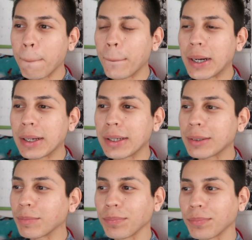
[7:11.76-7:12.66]

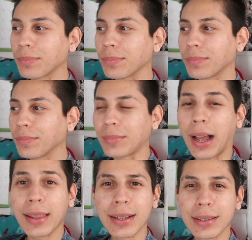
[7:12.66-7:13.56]
But
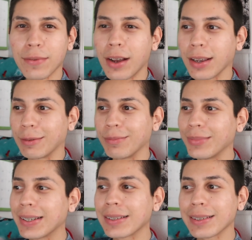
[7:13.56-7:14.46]
I think it's fine,
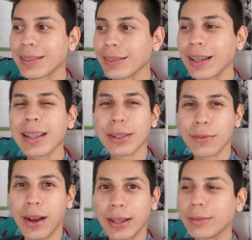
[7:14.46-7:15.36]
because I think it's
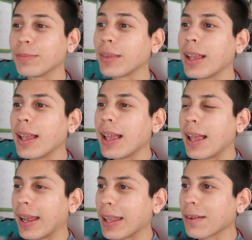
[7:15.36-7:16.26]
fine.
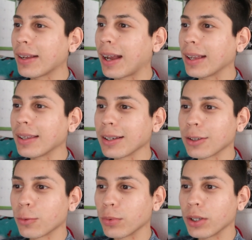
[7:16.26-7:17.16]
Anyway, I think
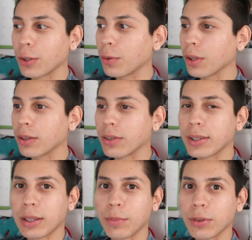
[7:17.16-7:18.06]
it's really cool though. It's
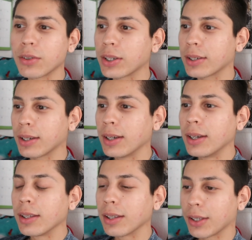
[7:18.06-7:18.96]
just simple. It's just
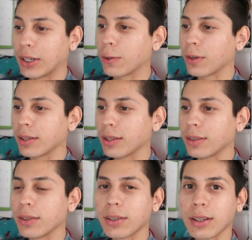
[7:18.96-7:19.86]
the three
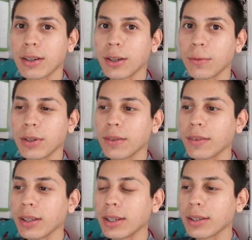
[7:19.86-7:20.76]
courses, you click on one of
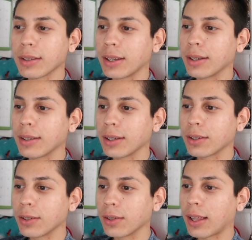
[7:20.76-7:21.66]
the links and it
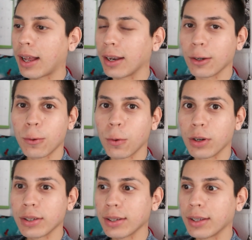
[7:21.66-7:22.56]
takes you to that
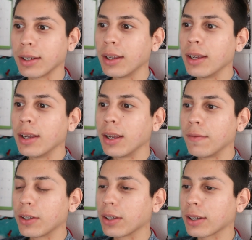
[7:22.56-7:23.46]
course, and
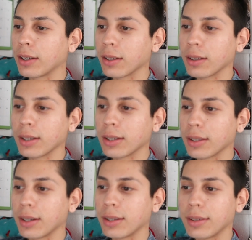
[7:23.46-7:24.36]
if you click another link,
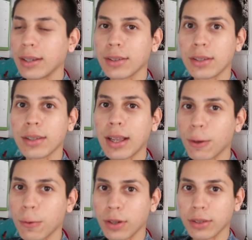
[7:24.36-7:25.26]
then it takes you to
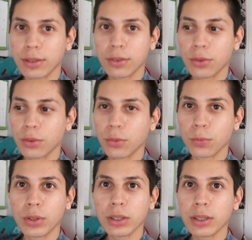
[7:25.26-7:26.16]
that course. It's just
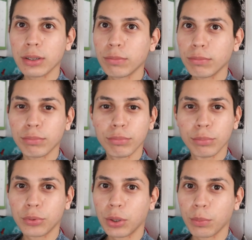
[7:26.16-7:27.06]
really
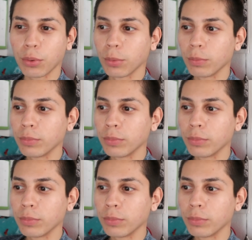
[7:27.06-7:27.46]
simple.